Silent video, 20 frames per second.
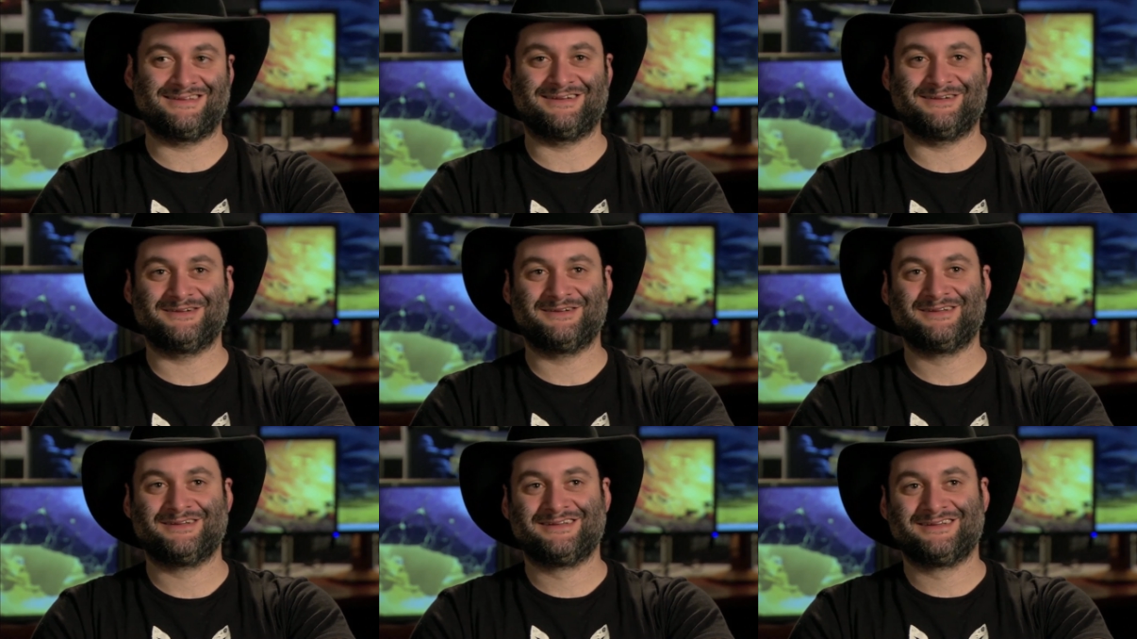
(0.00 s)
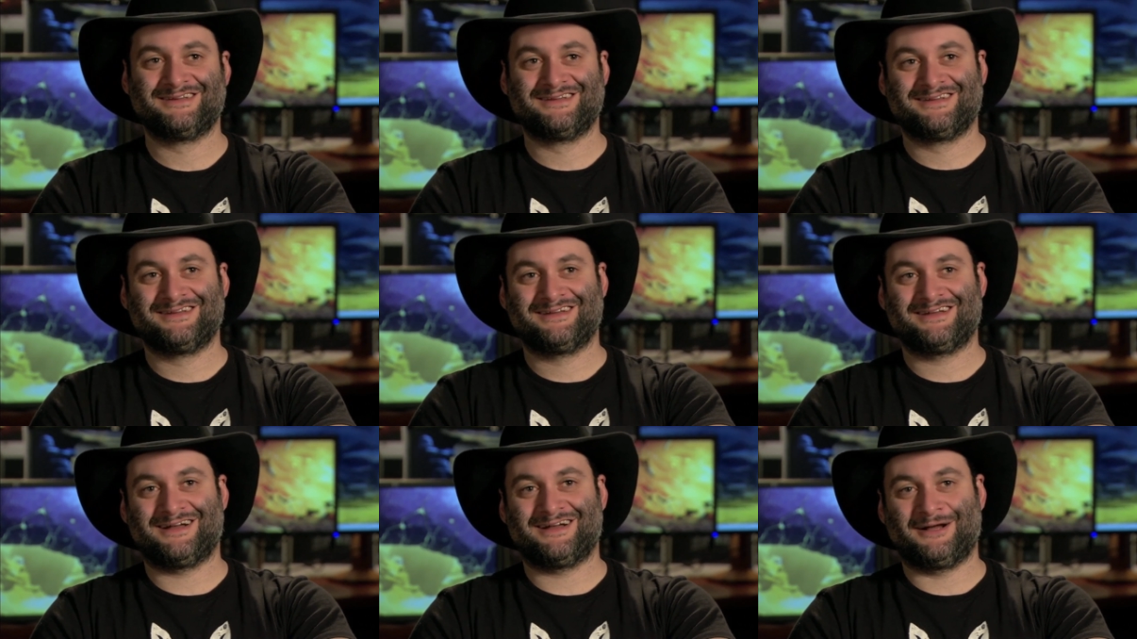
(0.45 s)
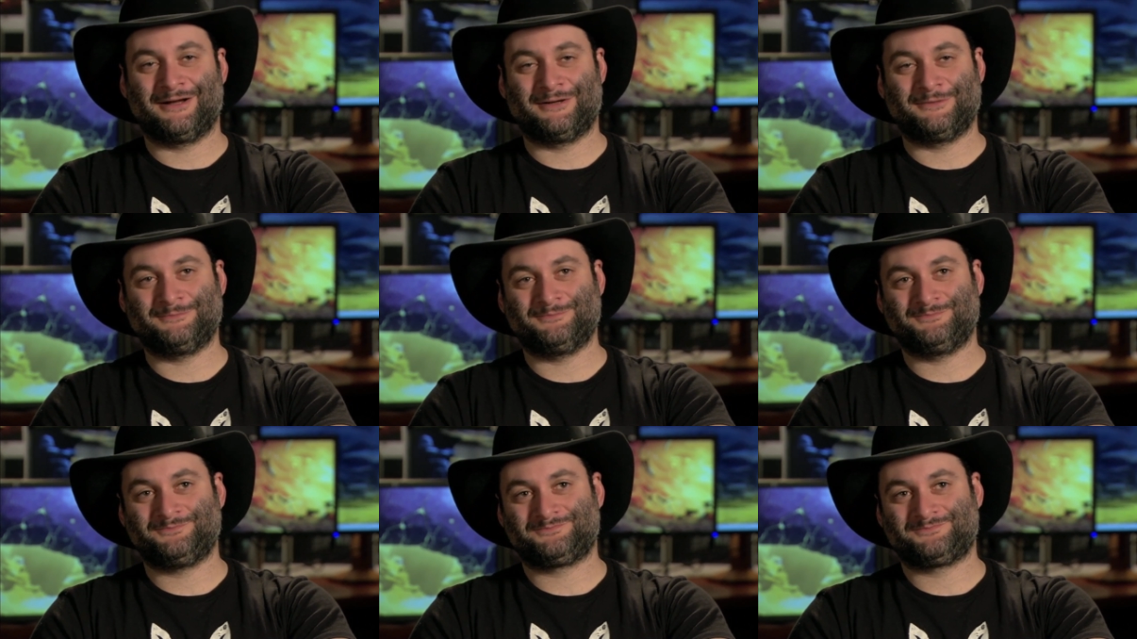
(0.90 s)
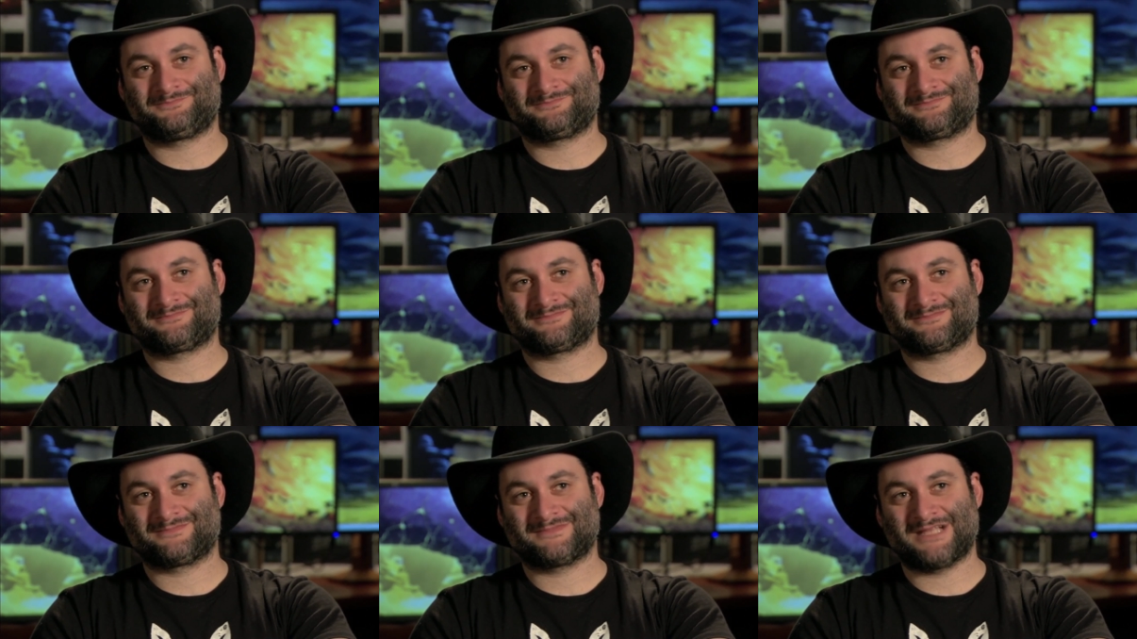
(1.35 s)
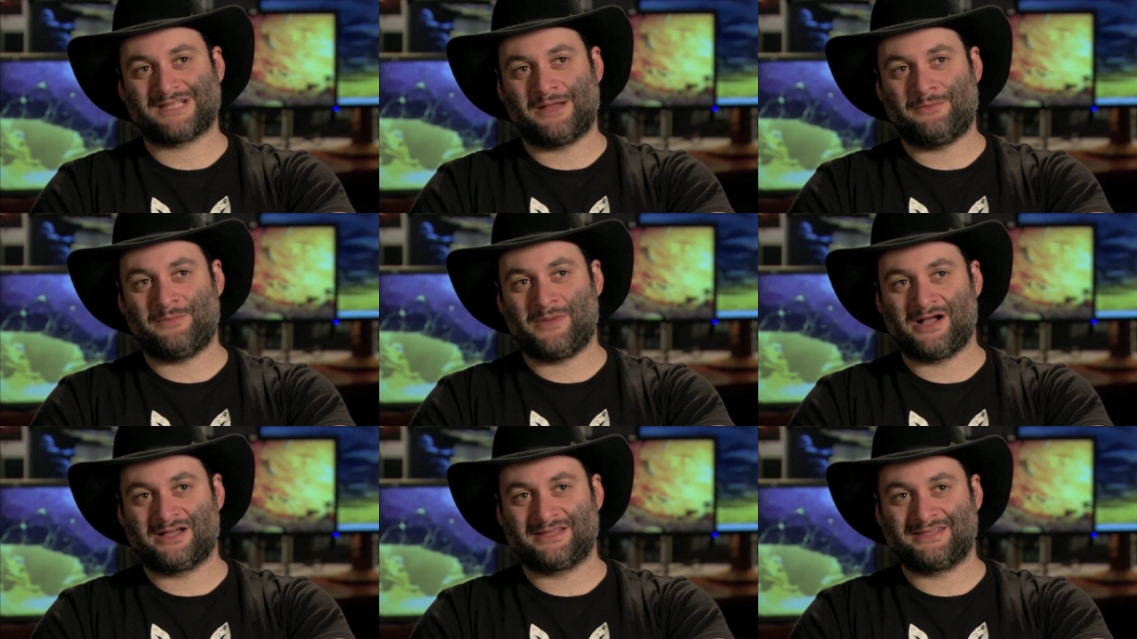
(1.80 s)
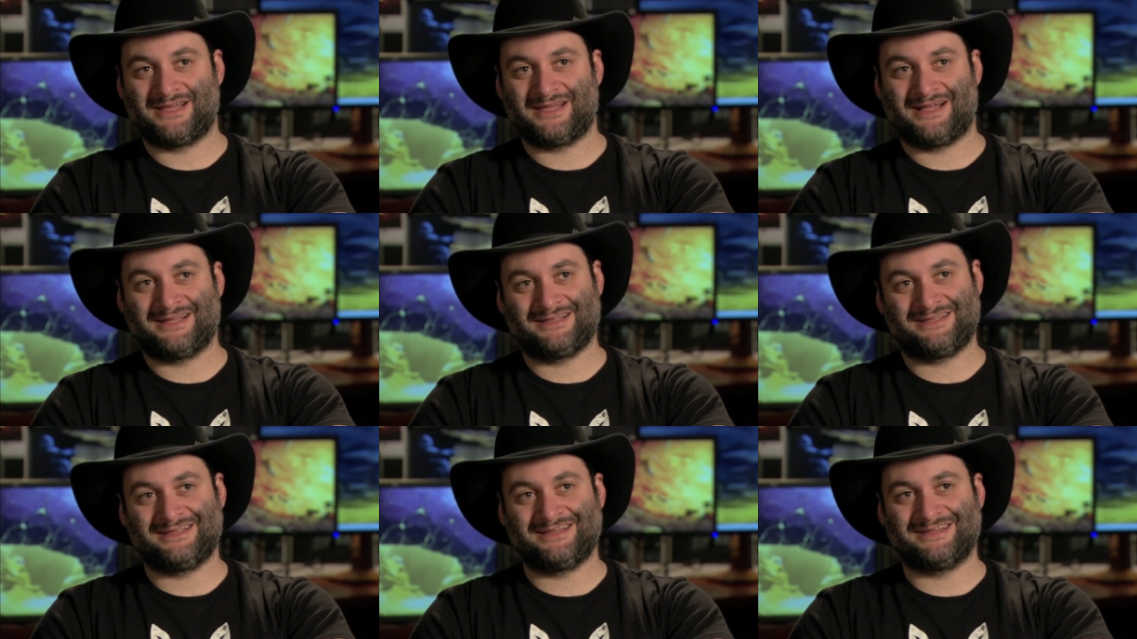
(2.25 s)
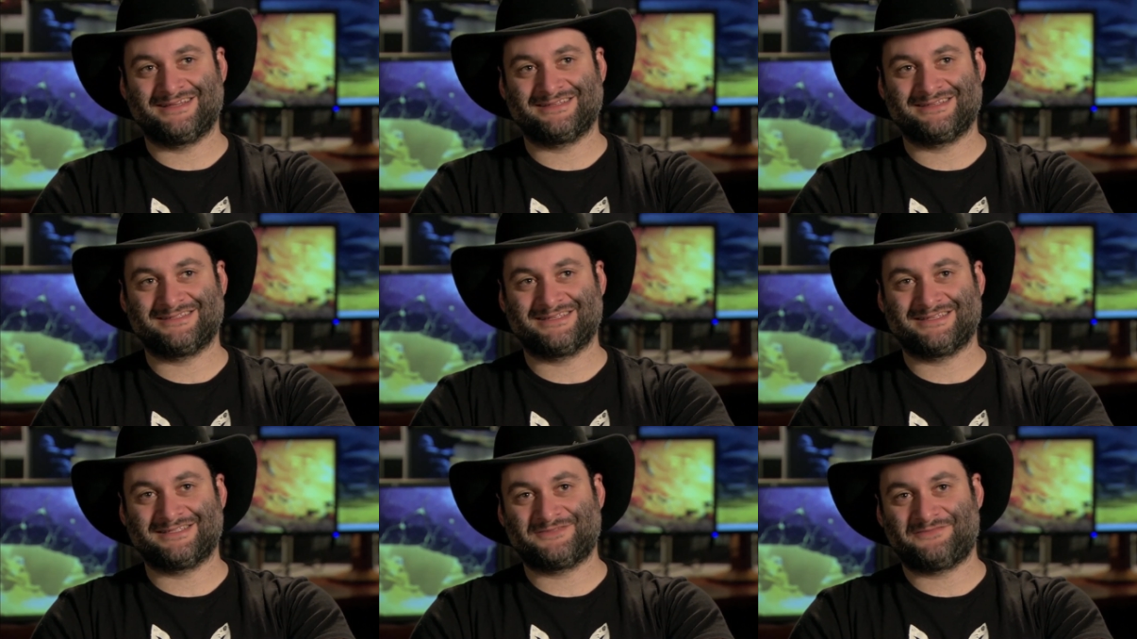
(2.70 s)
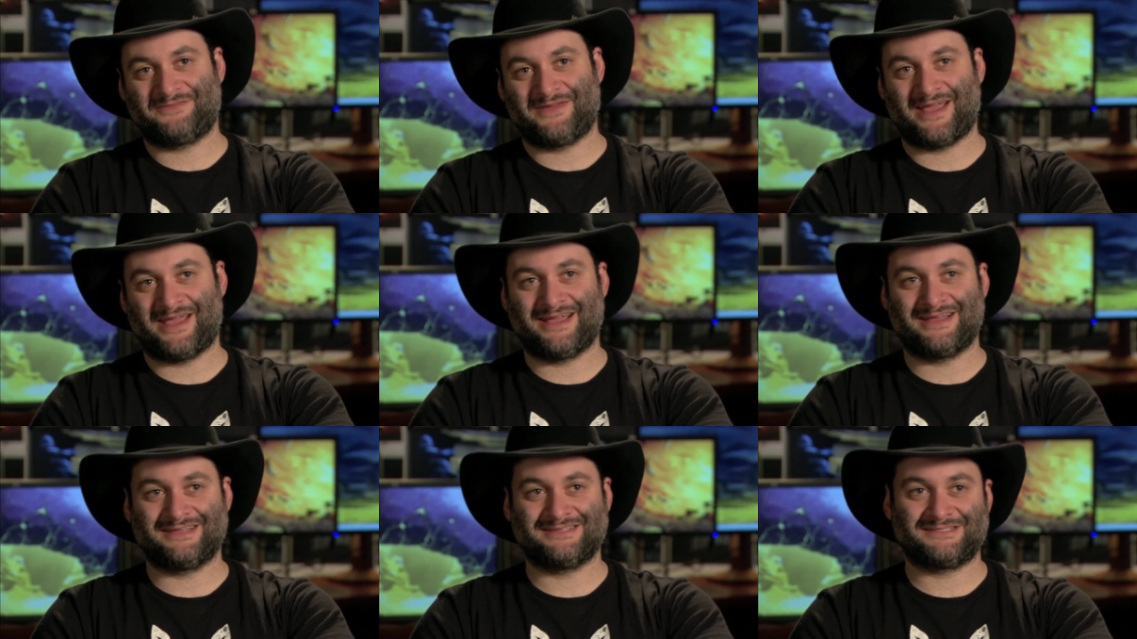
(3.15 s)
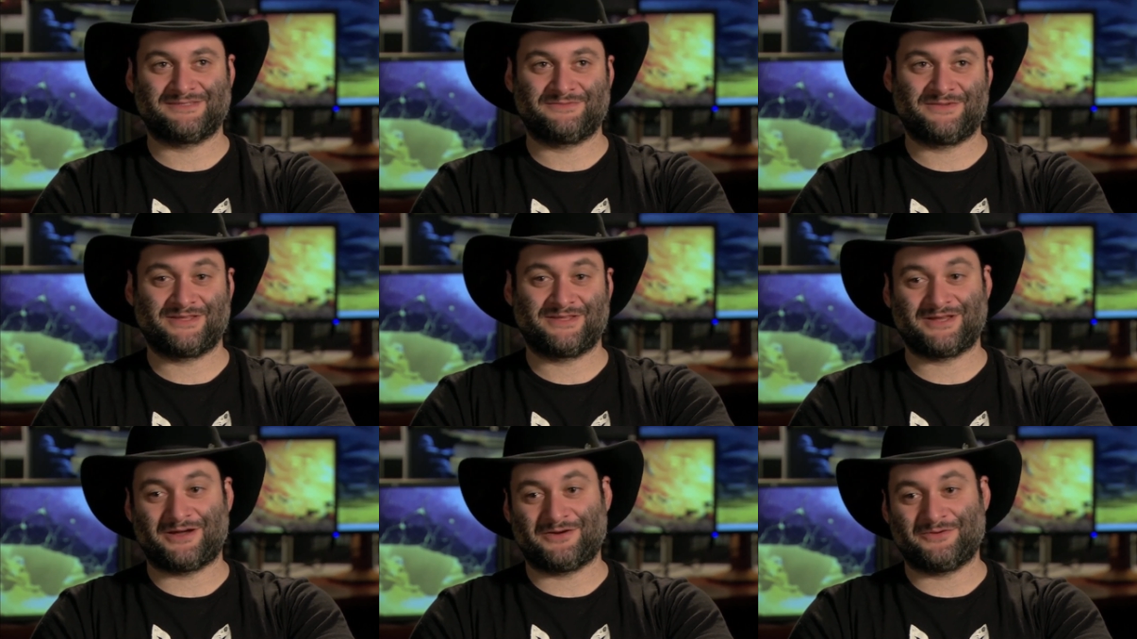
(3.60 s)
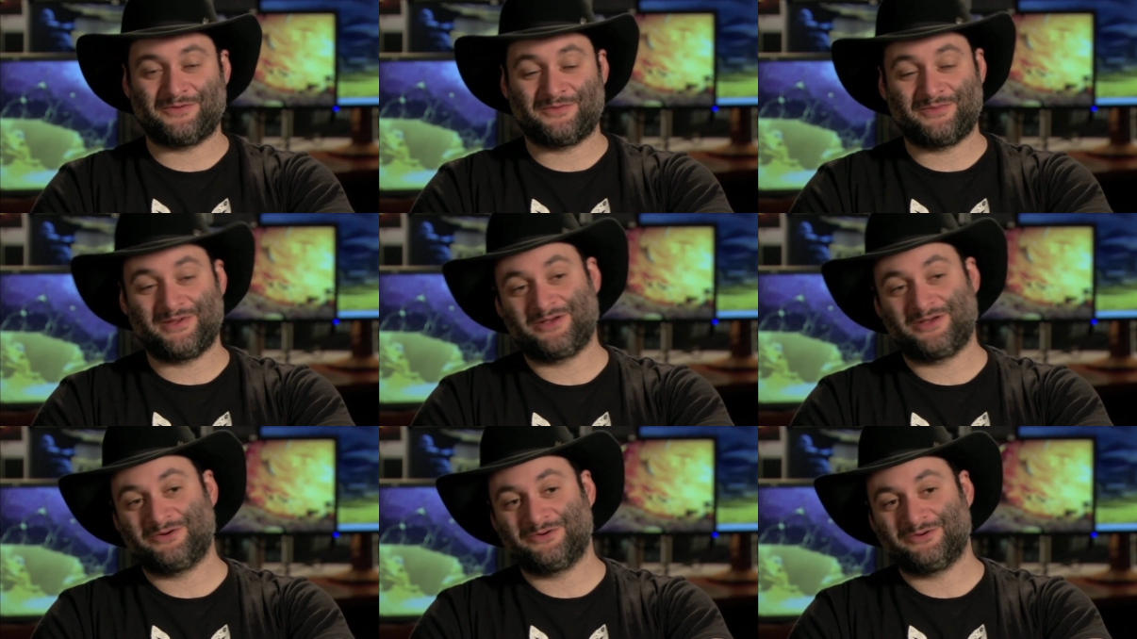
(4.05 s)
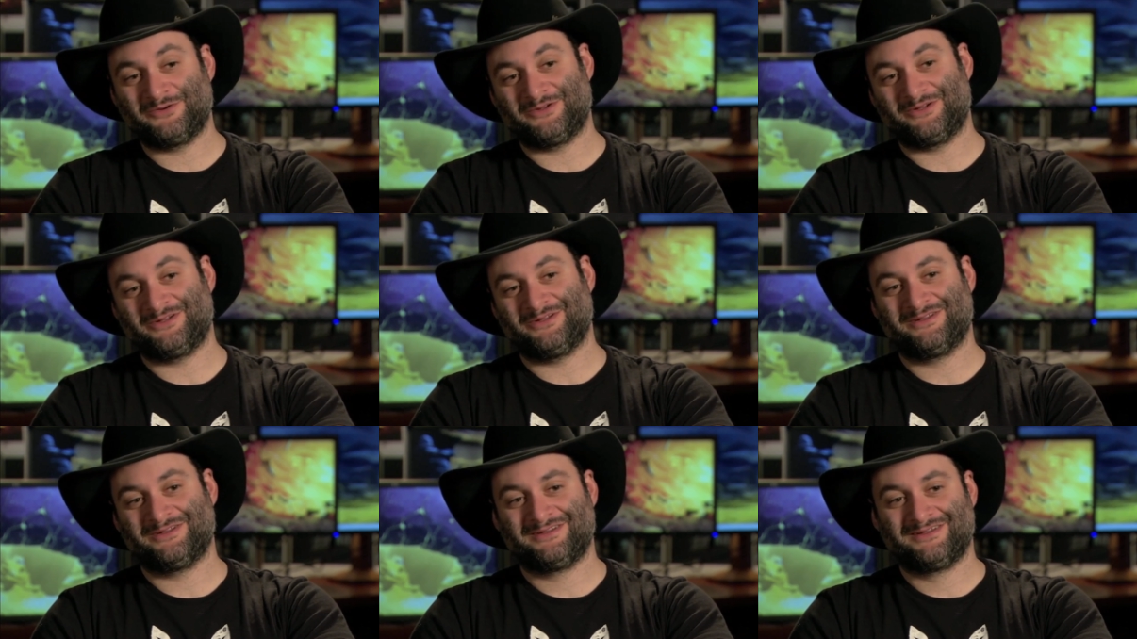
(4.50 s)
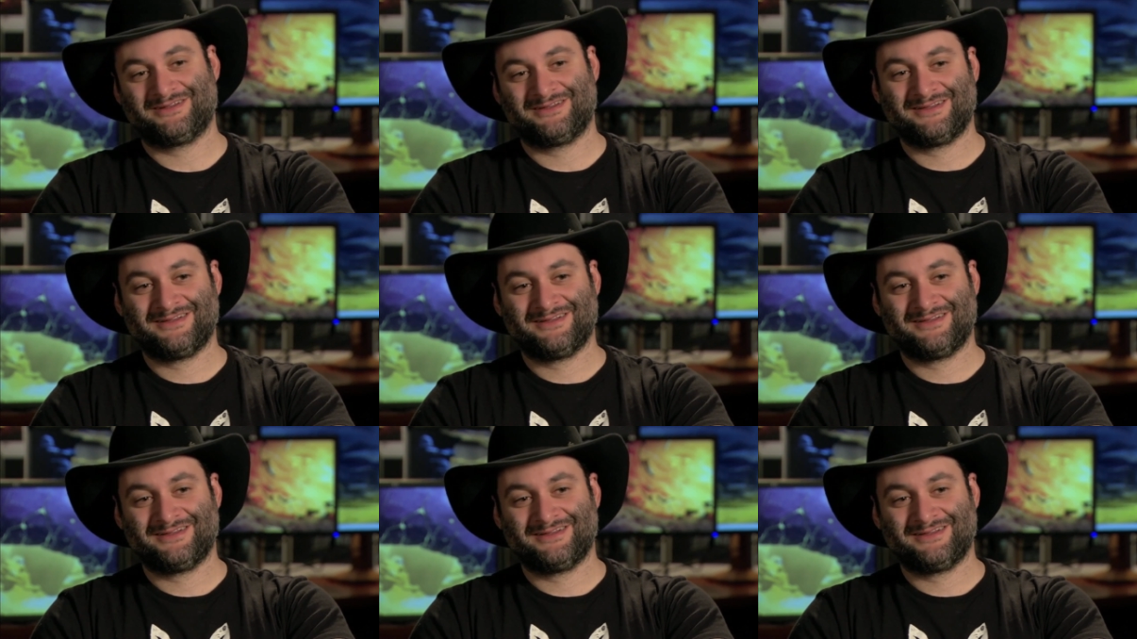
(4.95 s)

you know, um, among the ideas as fans that we thought would be cool